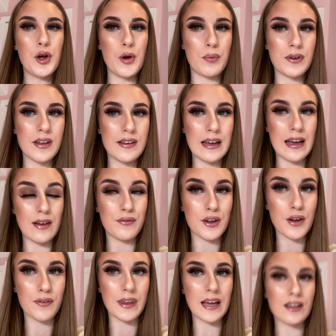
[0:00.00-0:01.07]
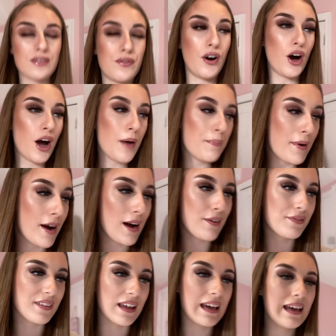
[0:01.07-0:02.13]
we did get a few things for her
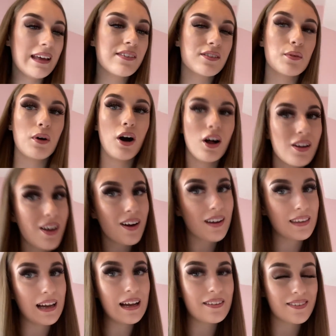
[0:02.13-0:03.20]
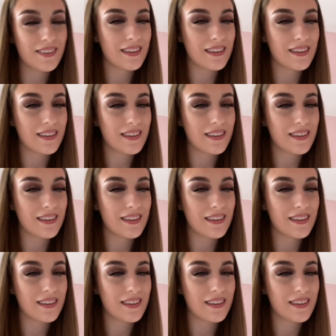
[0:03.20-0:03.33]
birthday, so we're all organised